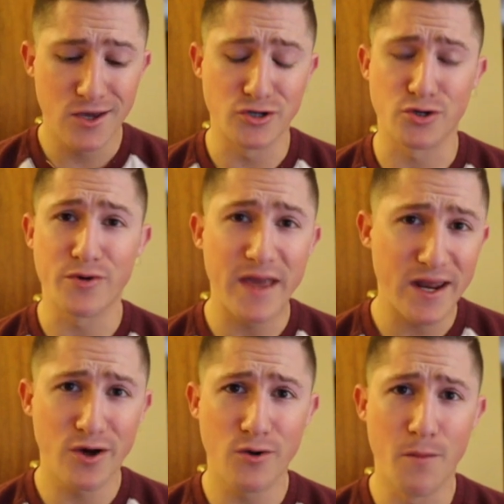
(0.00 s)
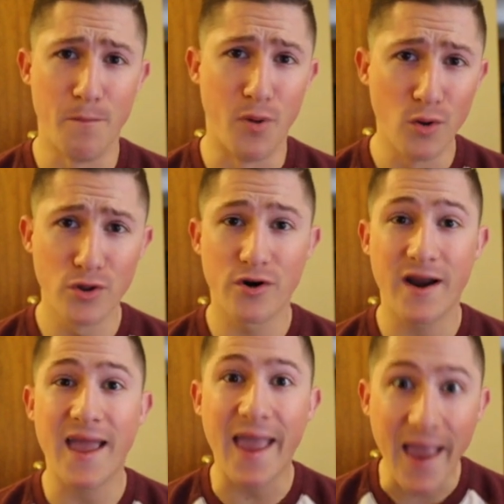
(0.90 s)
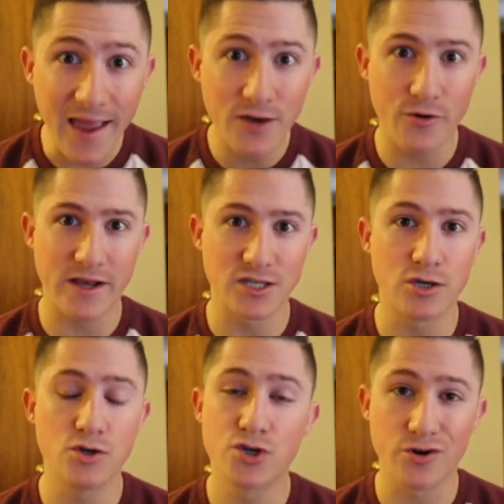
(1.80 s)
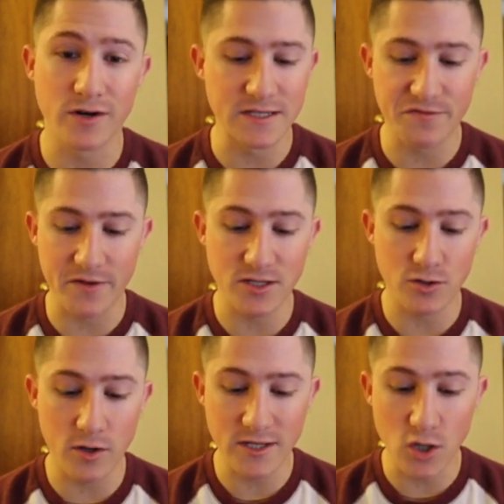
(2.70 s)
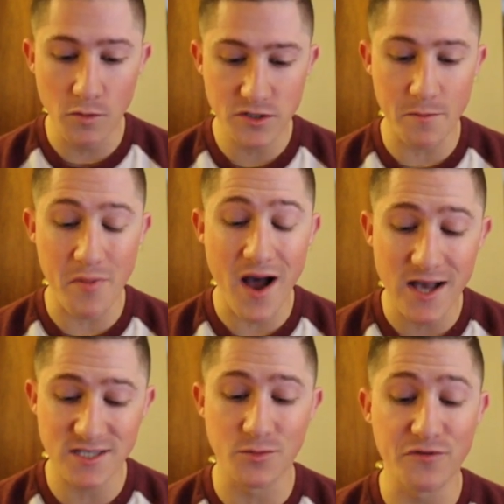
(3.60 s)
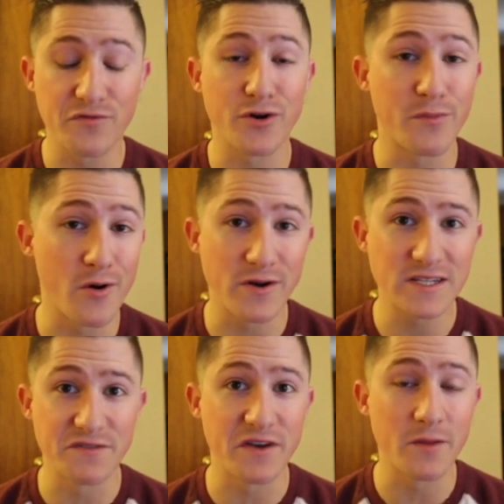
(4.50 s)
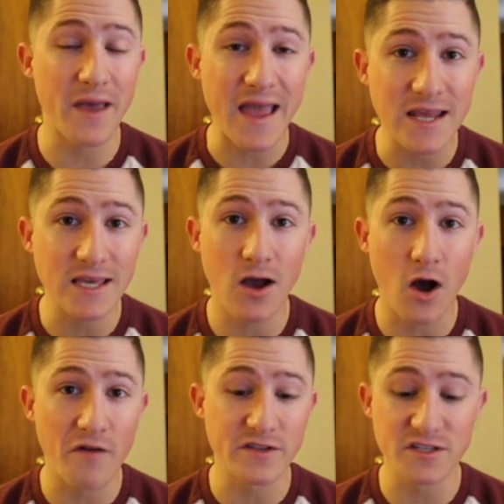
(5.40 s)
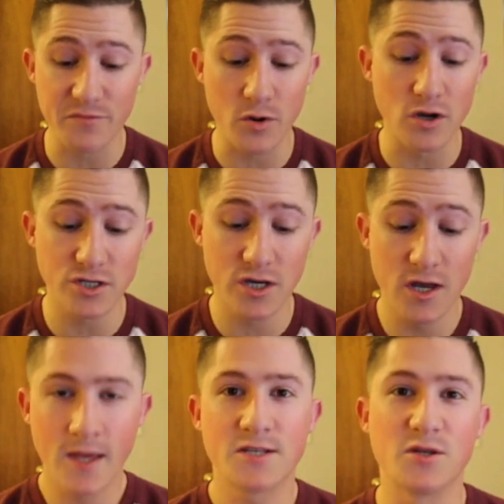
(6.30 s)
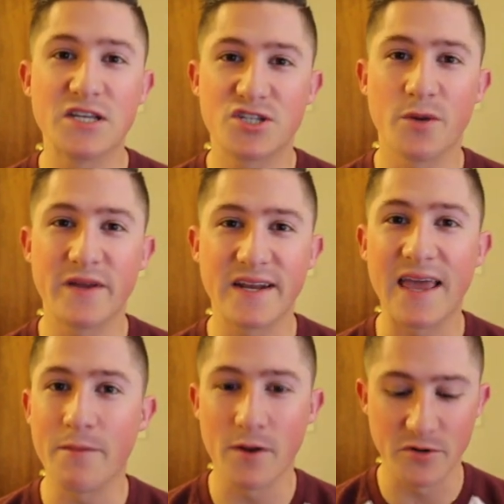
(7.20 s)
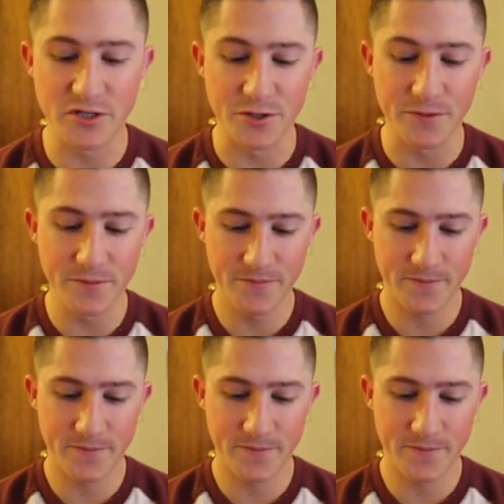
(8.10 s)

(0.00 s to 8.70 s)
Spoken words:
your Tornado, Bowler, and your Executioner on defense. So it's almost impossible for your opponent to develop any offensive push. So let's jump into game number 2.